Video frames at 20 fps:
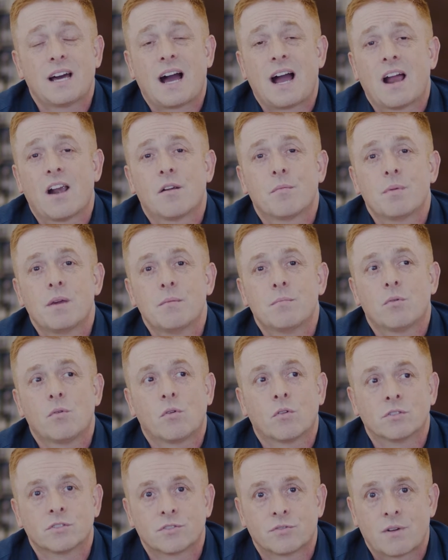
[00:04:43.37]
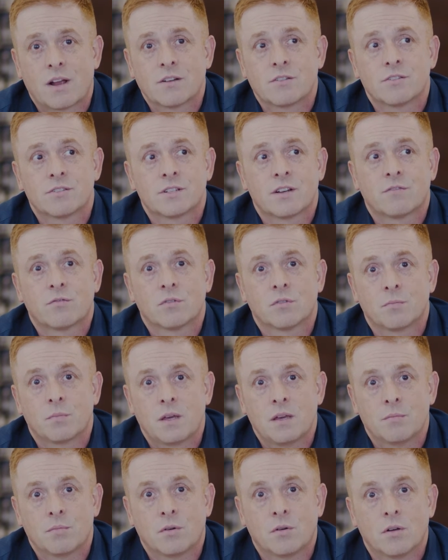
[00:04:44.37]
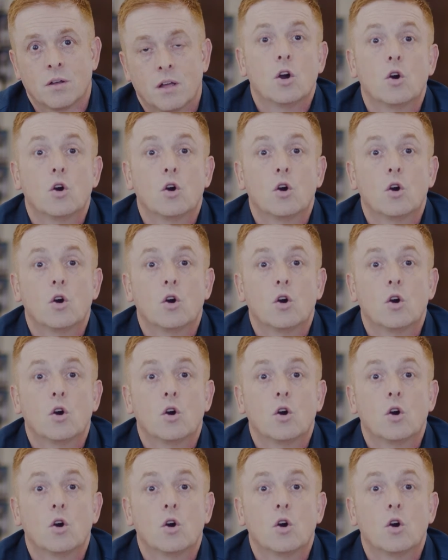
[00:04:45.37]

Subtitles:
hire people or surround yourself with people